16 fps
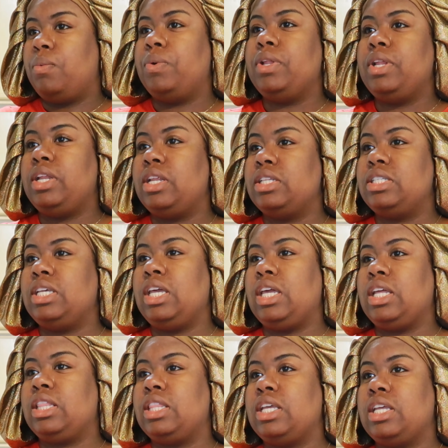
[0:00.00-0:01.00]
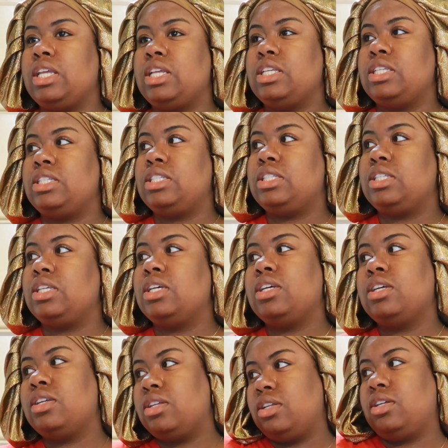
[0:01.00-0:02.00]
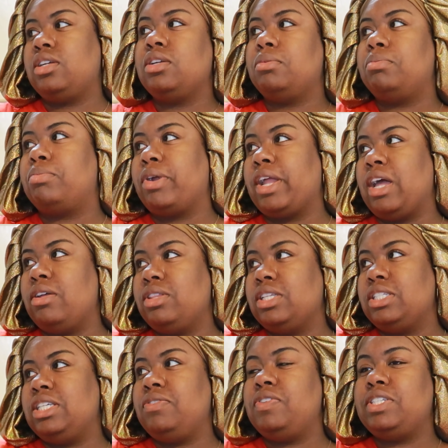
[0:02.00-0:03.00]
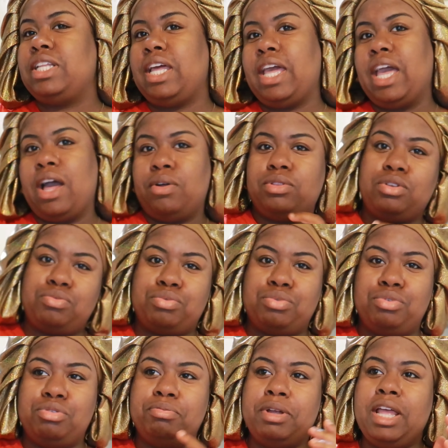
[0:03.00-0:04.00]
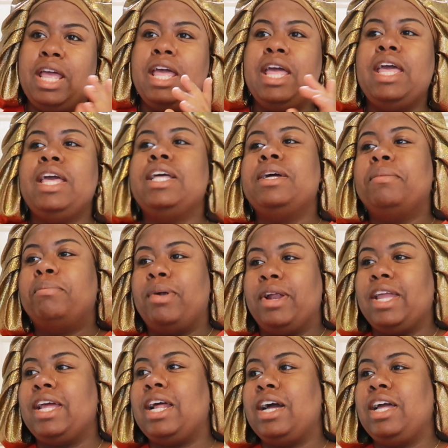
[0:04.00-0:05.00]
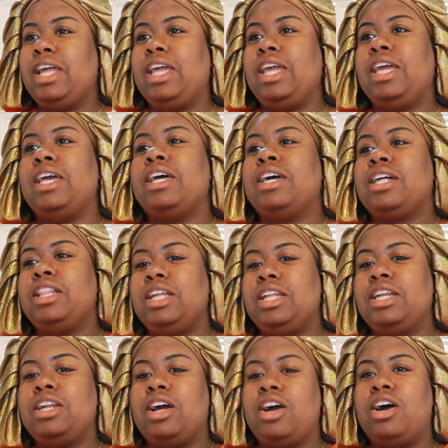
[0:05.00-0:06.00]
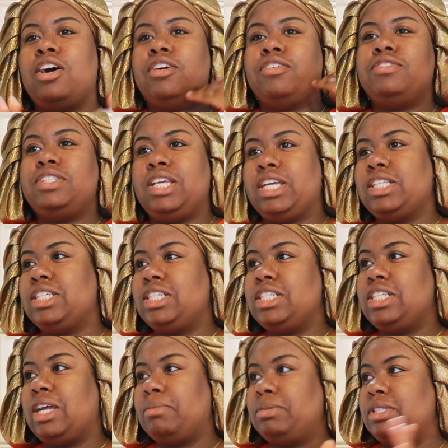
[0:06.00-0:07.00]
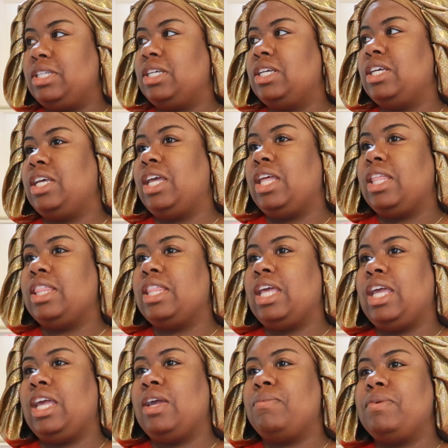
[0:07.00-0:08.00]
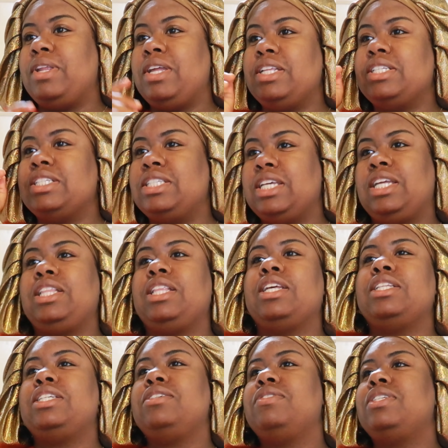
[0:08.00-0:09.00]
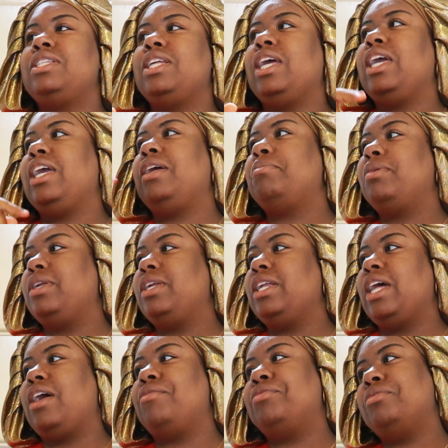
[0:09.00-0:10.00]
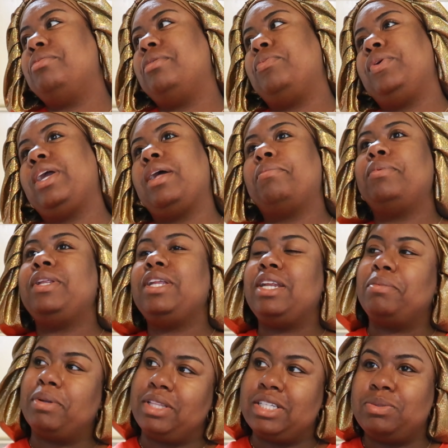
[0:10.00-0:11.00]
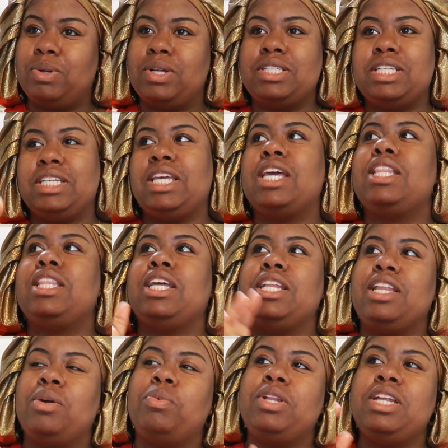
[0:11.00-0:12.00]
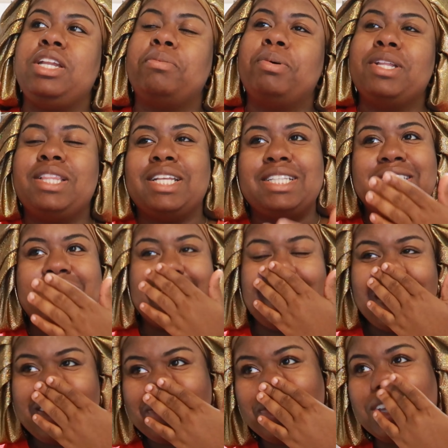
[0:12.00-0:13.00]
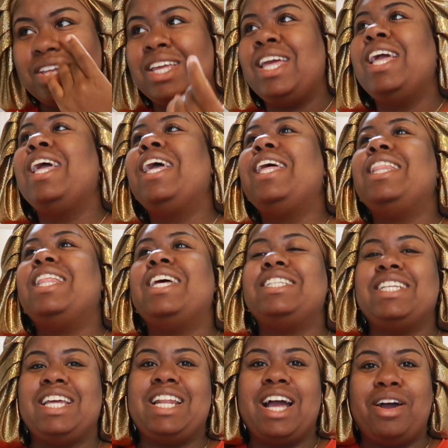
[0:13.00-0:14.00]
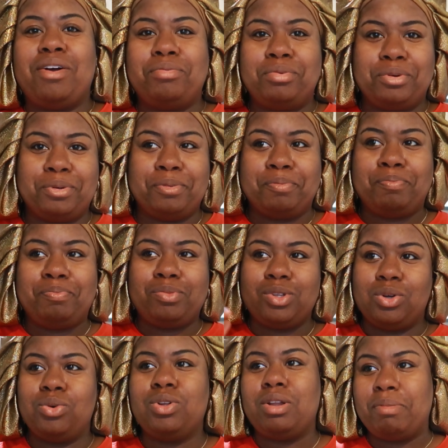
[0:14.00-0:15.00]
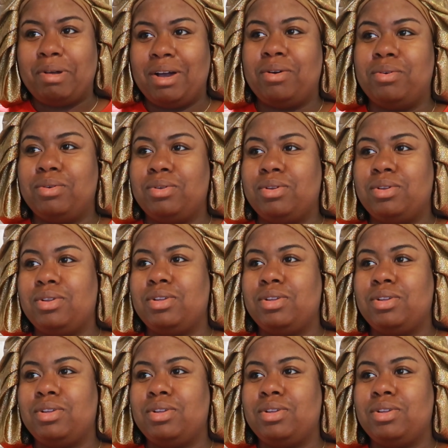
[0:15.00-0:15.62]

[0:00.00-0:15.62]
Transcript: we need to take this bring out the TV stand out the room bring it out here clean it off take it to the dumpster and then we need to take the TV stand put it in our room we we need to put this one together and then we need to put the TV that's in our room on the mount